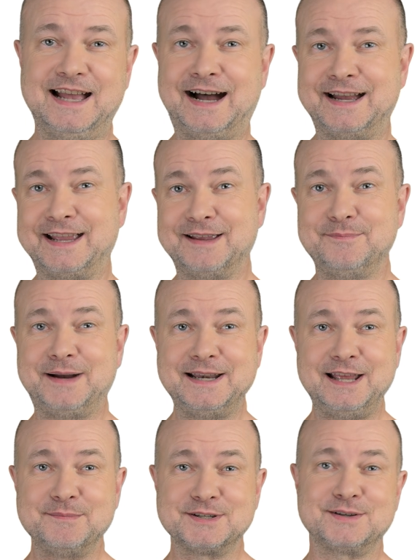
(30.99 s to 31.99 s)
Hi, my
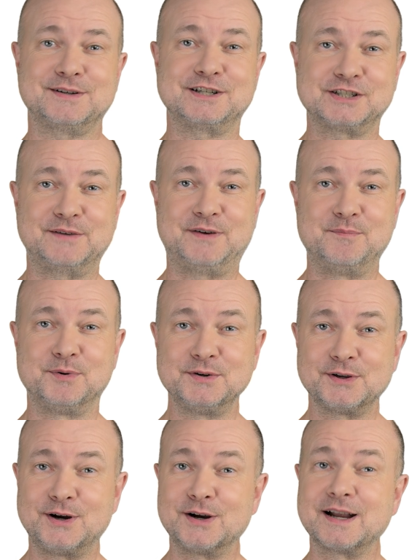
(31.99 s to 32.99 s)
name is Dr. Stefan
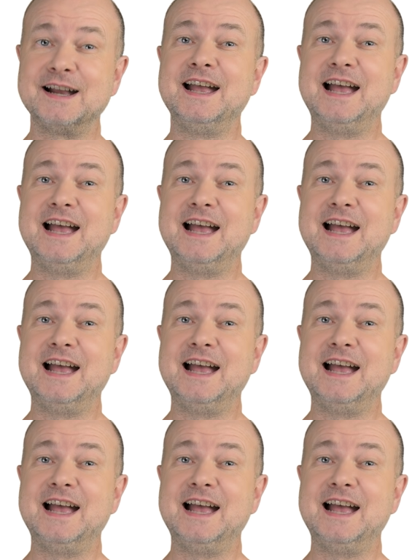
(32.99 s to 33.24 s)
Buntrock.